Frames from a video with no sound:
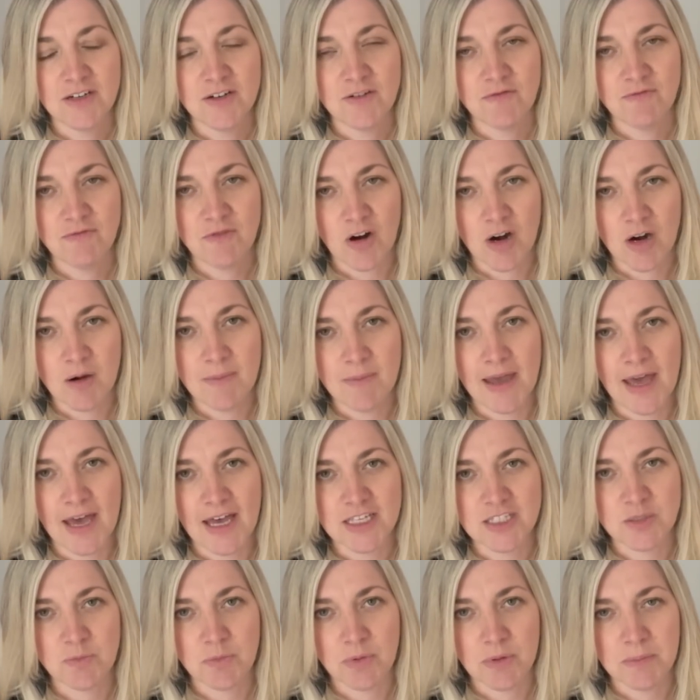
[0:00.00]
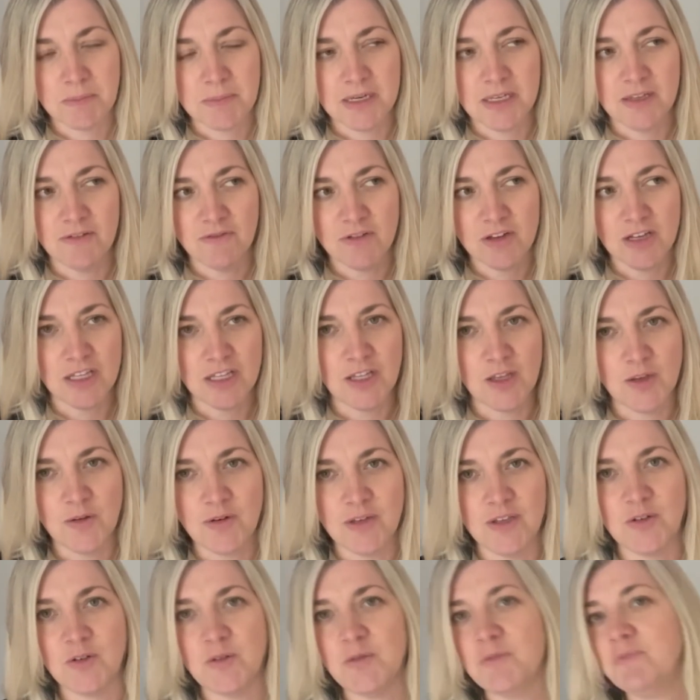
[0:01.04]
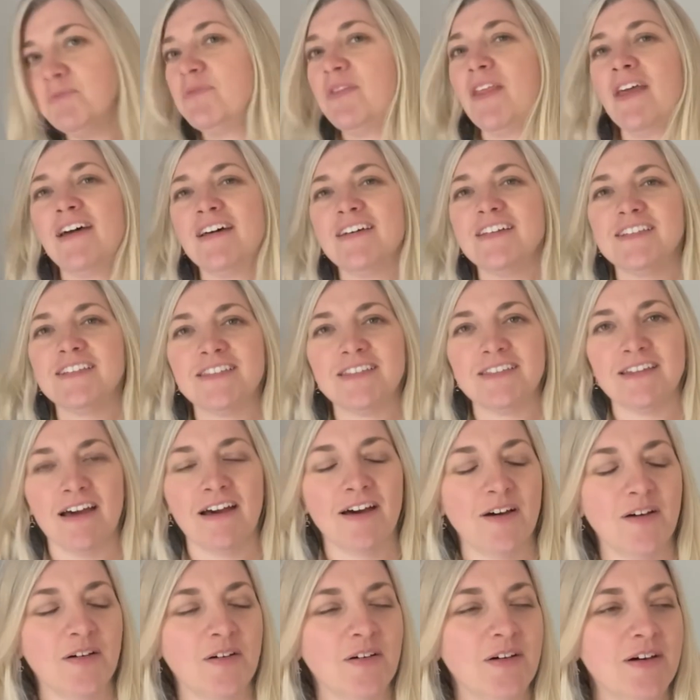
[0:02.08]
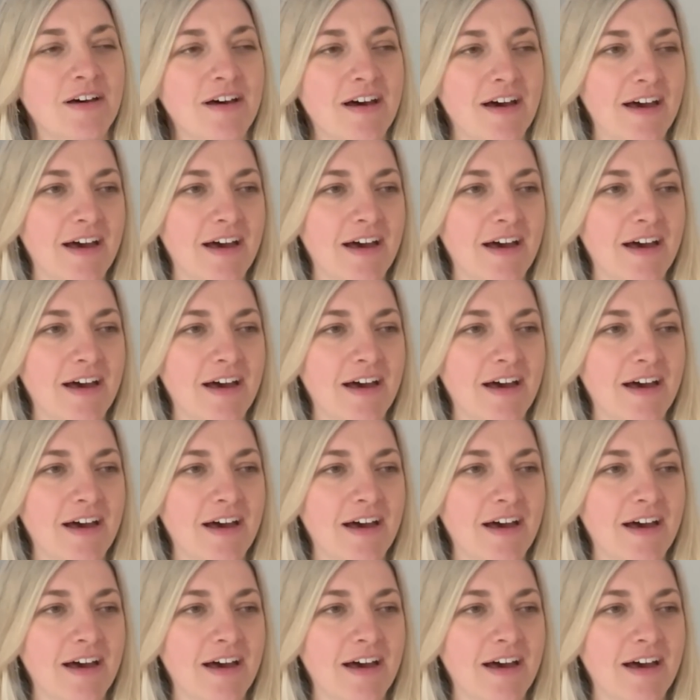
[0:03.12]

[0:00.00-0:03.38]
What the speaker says: farmhouse, primitive, colonial style.